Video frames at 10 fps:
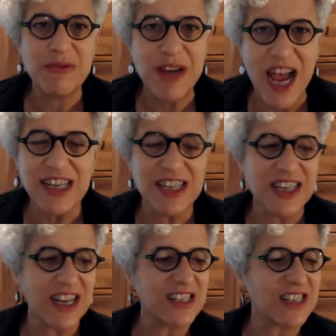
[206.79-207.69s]
reaction
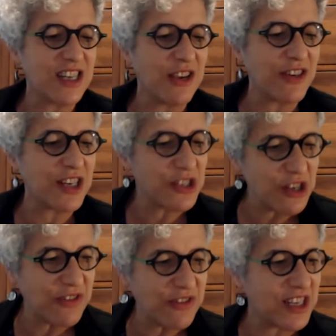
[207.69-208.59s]
against
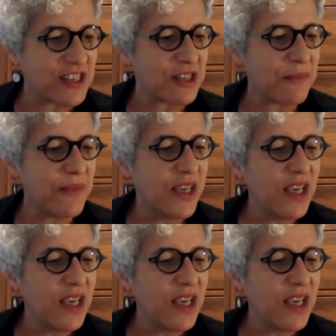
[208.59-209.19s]
neoconservatism,